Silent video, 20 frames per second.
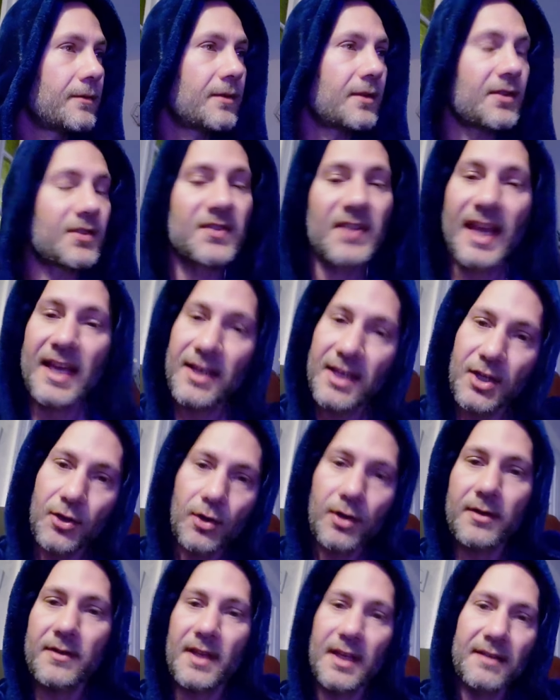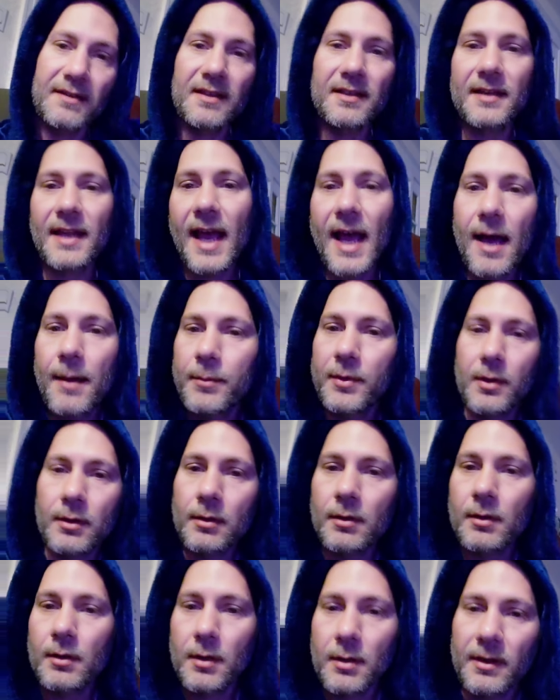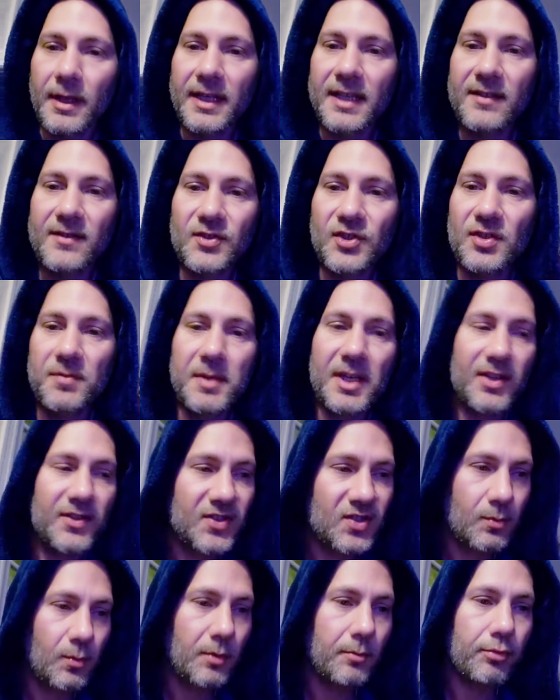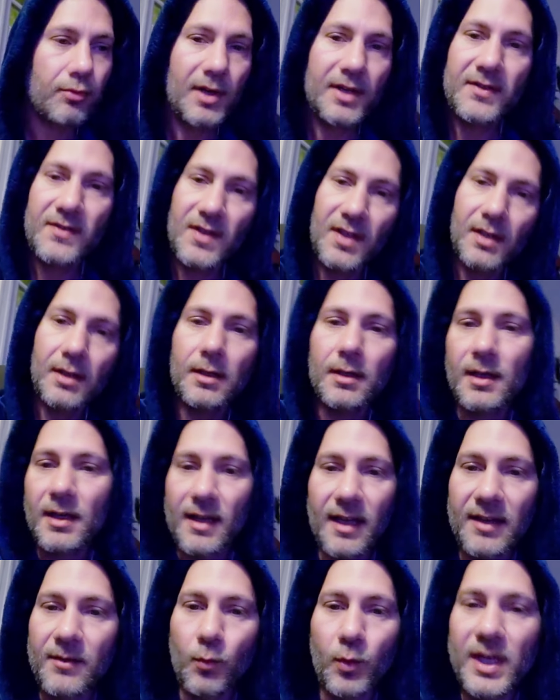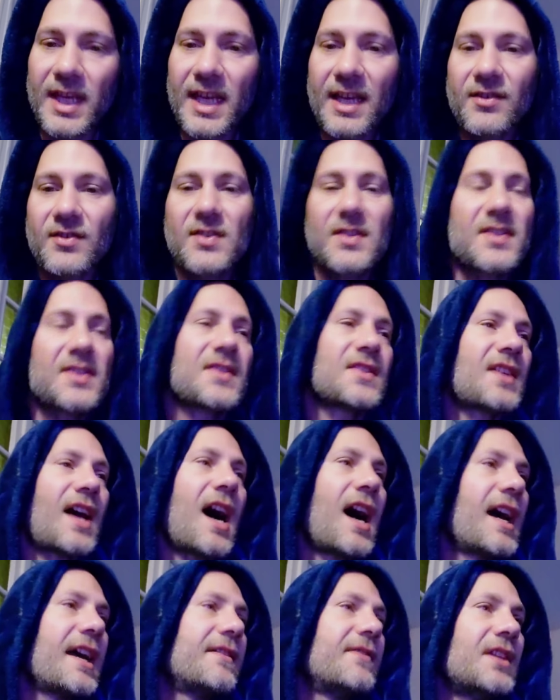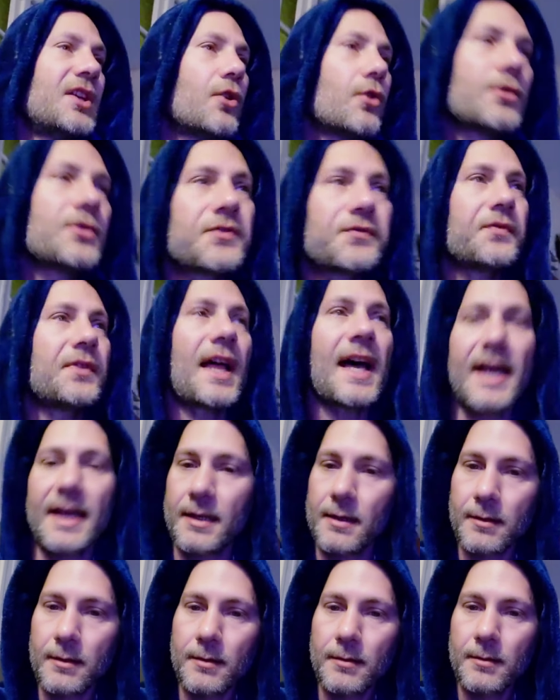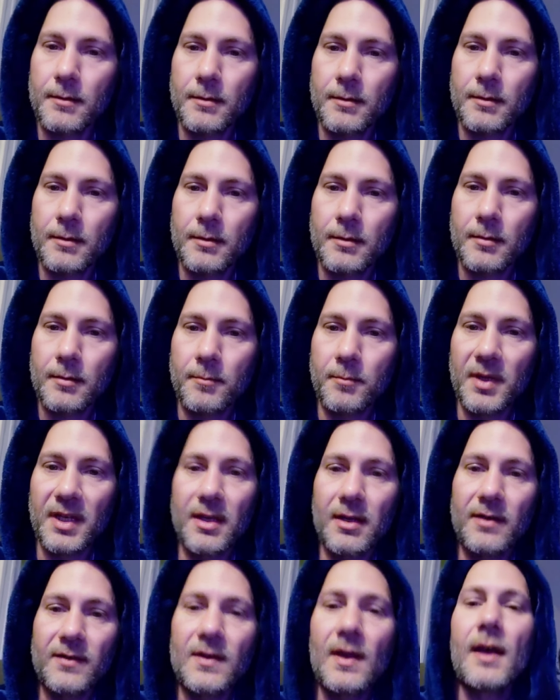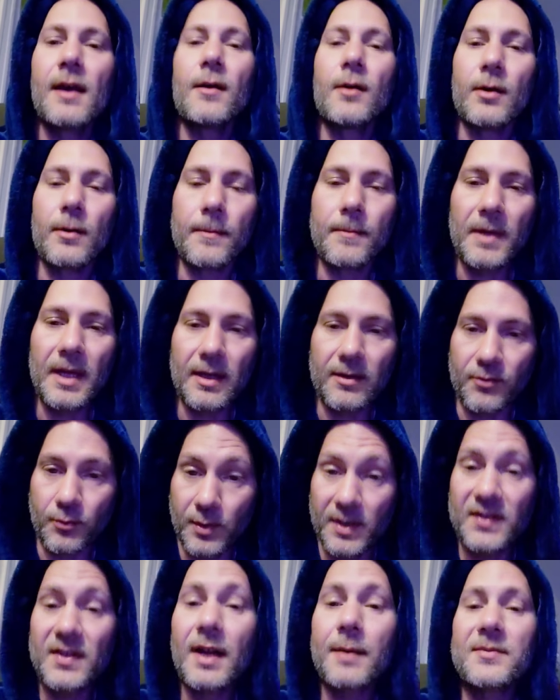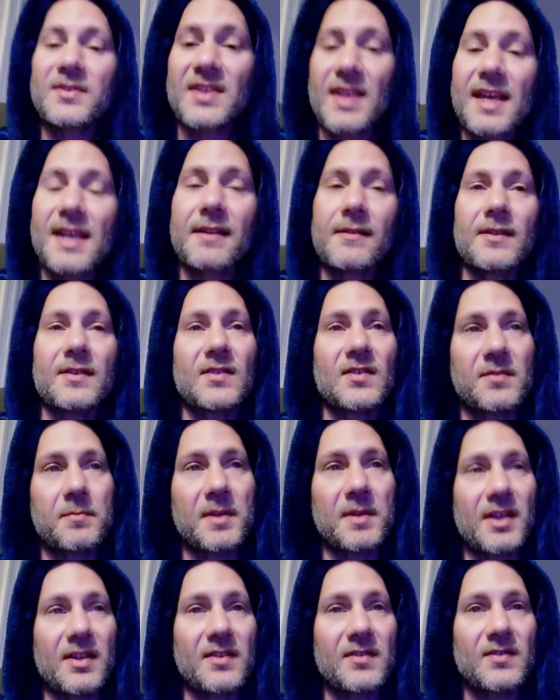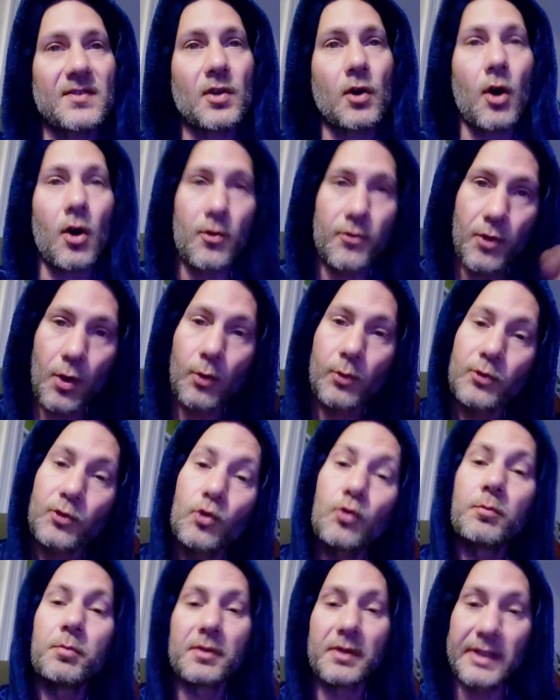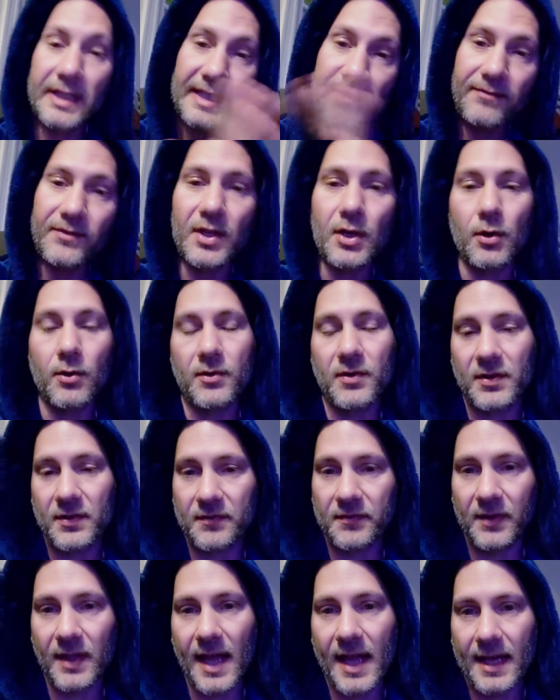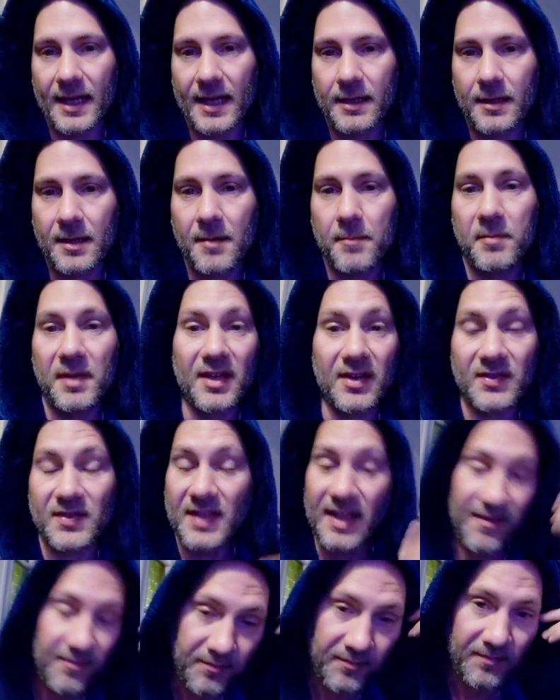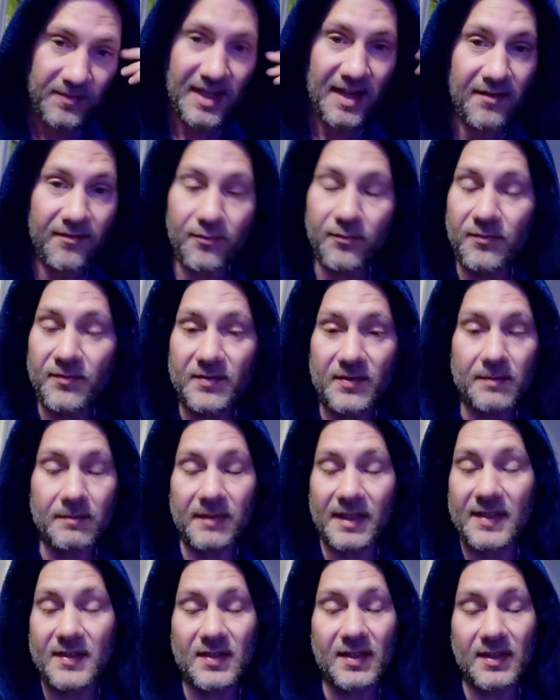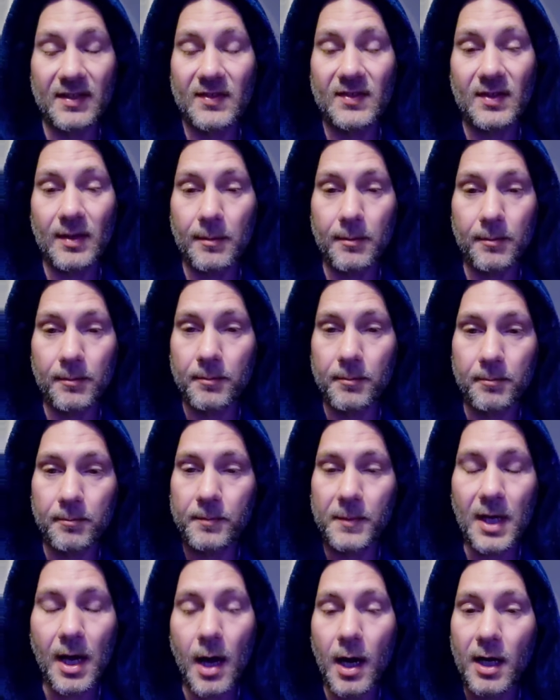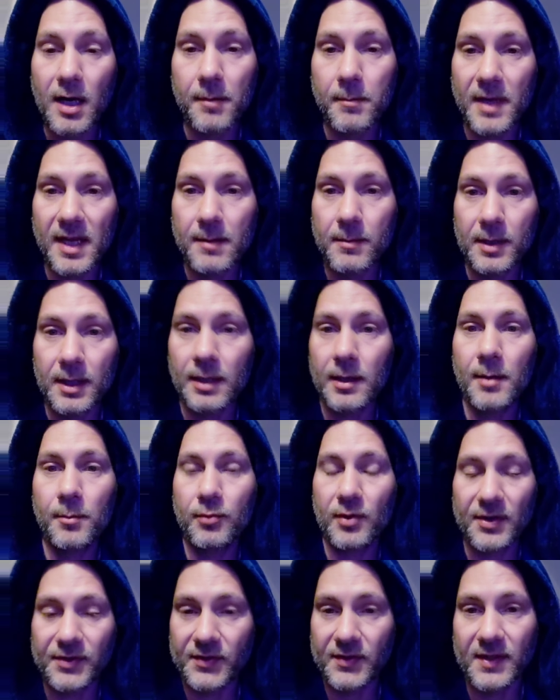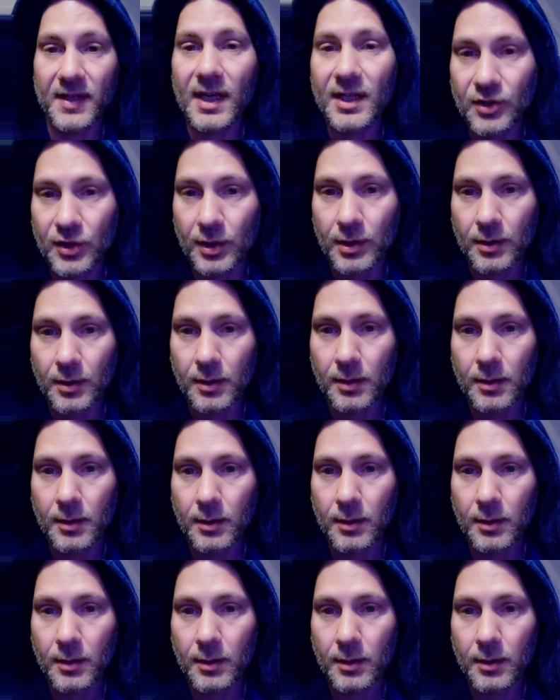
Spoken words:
the Sandy Hook thing didn't happen. Like, it's just because someone prints it. We can't just decide the earth's flat. Because the reason I'm saying this is because there are those who believe the earth is flat because they've listened to some cockamamie presentation